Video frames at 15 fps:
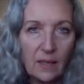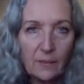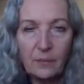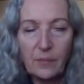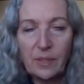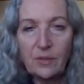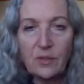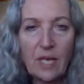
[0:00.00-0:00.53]

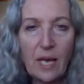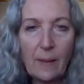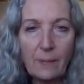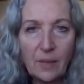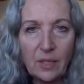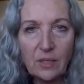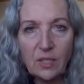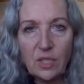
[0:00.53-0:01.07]
builds up,
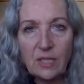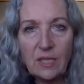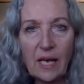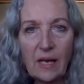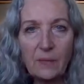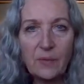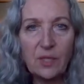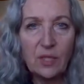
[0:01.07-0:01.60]
just
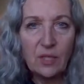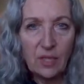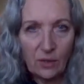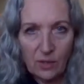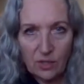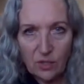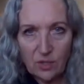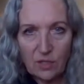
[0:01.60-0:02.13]
helps clear
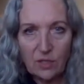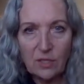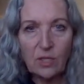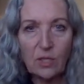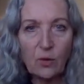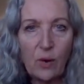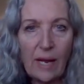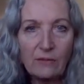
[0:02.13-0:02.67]
it. So this is the
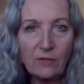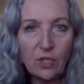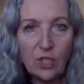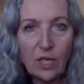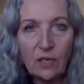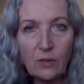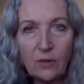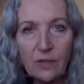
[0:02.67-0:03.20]
crown
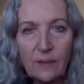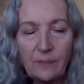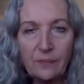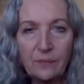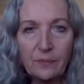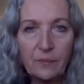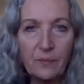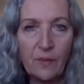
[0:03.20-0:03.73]
chakra.
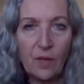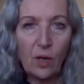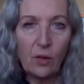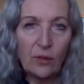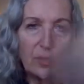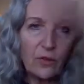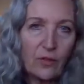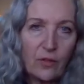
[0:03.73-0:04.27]
All
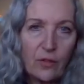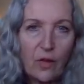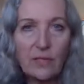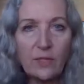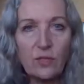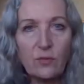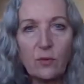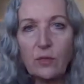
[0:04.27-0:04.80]
your
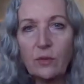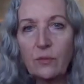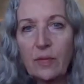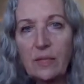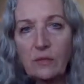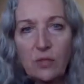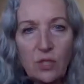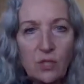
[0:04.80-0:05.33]
thoughts are all
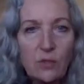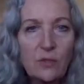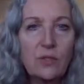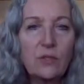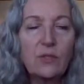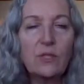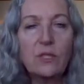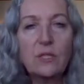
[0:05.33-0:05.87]
around you,
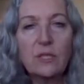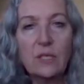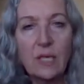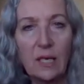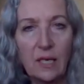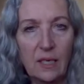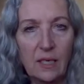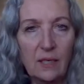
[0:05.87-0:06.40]
so just
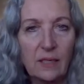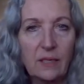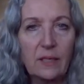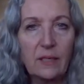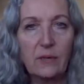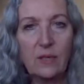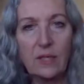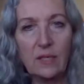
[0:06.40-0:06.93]

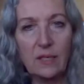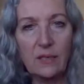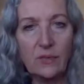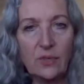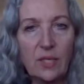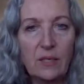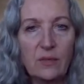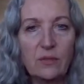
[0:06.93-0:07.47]
clearing this
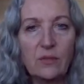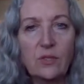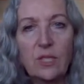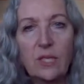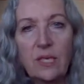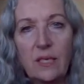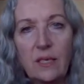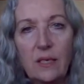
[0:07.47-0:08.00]

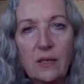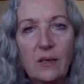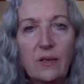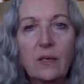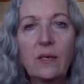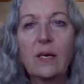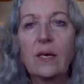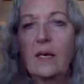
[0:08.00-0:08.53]
energy here
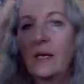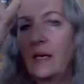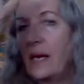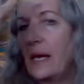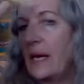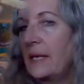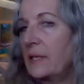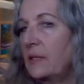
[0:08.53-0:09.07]

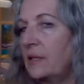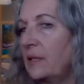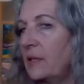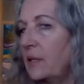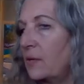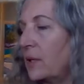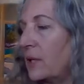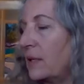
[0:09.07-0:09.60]
and
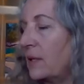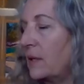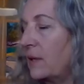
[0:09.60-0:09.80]
clearing